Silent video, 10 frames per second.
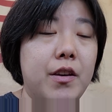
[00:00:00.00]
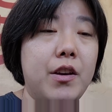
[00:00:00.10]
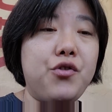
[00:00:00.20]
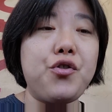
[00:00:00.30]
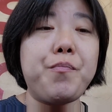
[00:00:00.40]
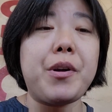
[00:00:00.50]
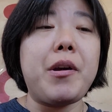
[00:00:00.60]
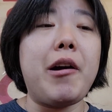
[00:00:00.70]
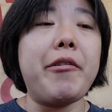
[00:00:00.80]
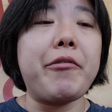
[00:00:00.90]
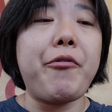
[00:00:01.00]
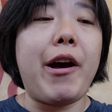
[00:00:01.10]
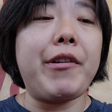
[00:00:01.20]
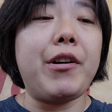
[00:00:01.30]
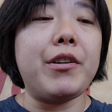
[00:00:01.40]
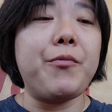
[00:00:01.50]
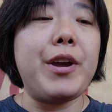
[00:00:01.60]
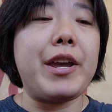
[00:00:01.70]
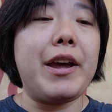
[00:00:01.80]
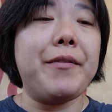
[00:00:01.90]
It's super crowded on the
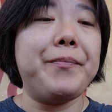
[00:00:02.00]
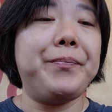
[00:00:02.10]
weekend.